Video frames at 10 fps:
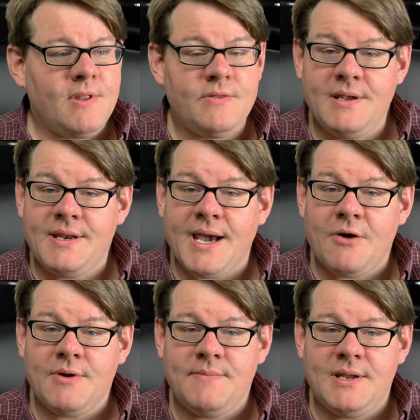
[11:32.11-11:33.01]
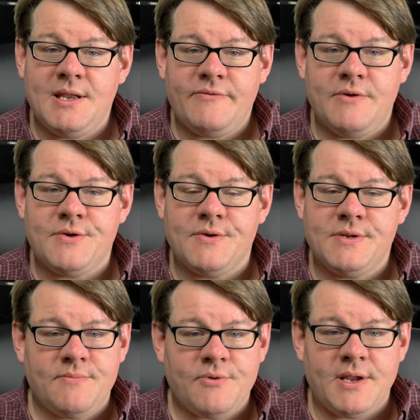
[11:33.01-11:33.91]
the Dow E-mini
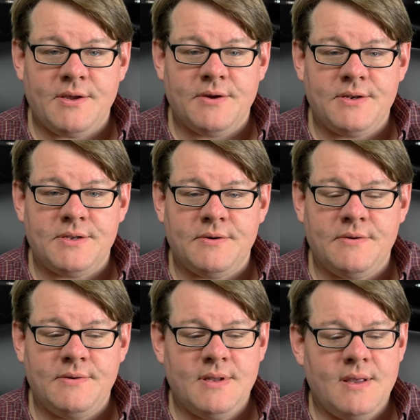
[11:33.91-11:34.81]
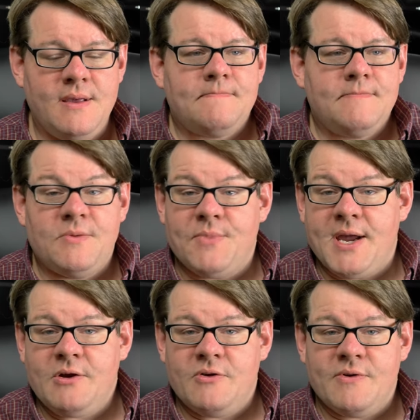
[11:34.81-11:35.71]
futures are pretty good too. The
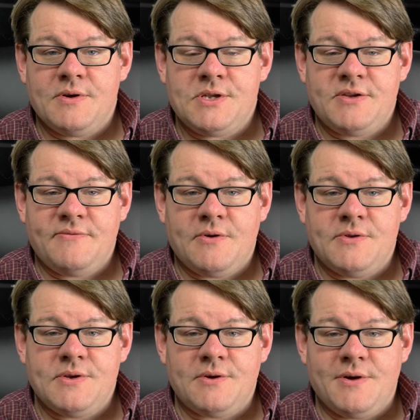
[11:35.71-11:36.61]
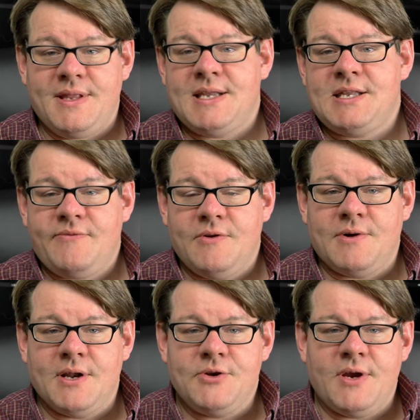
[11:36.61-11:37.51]
micro versions of those are good. That's if you
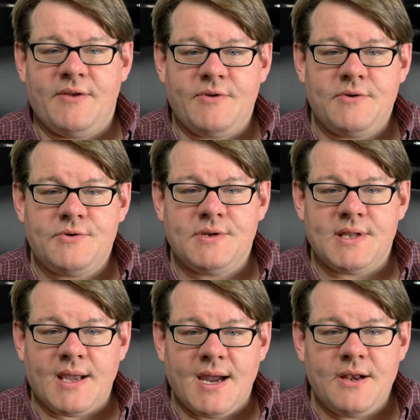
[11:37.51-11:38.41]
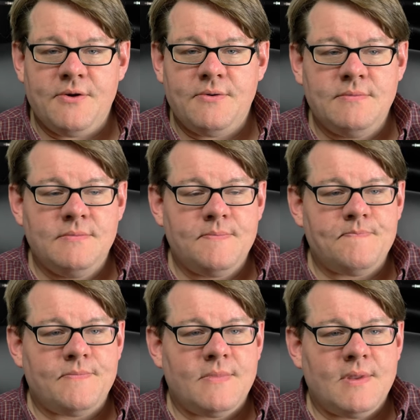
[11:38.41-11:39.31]
want to trade futures like I do.
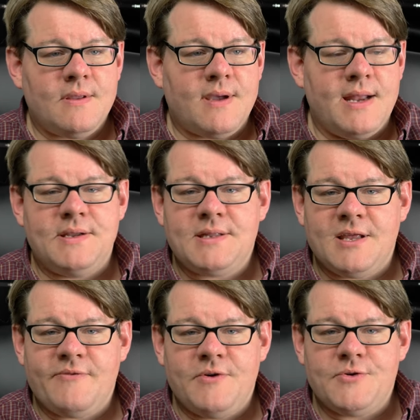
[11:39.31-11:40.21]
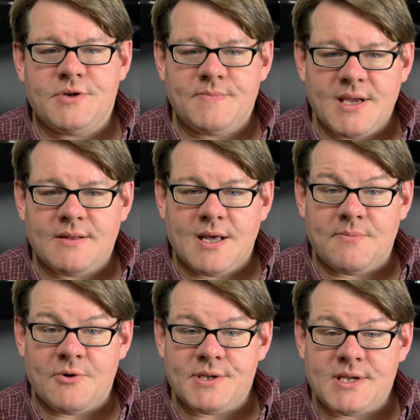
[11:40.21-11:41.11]
I just think futures make a lot
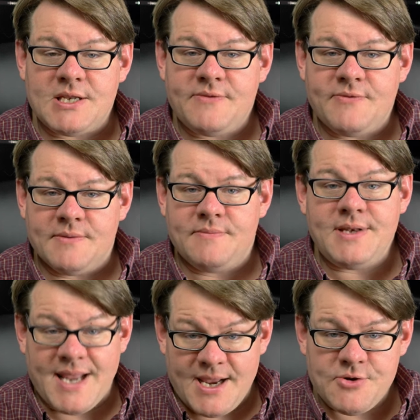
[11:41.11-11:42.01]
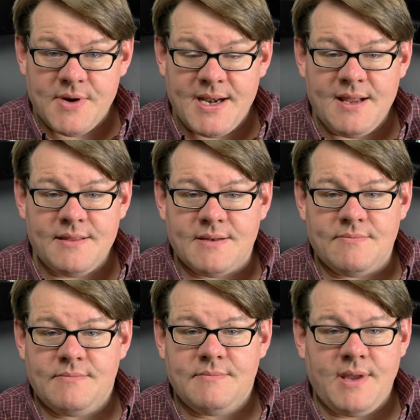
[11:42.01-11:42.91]
more sense for day trading
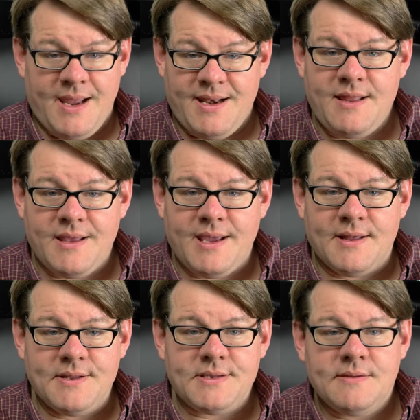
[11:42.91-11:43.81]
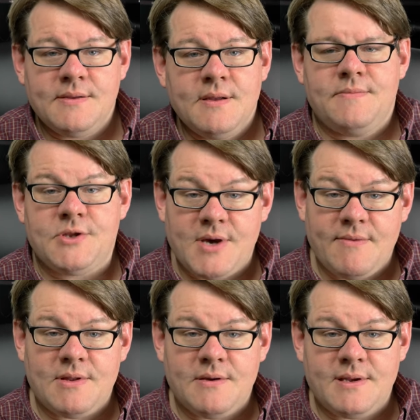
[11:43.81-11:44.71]
than anything else. So I
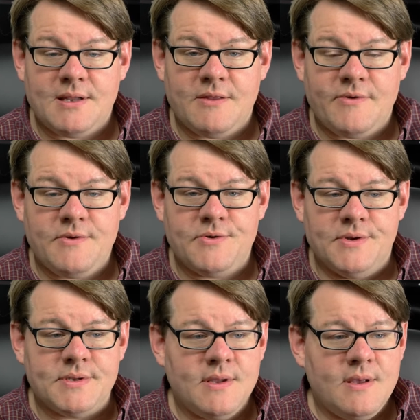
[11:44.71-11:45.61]
would look into the futures,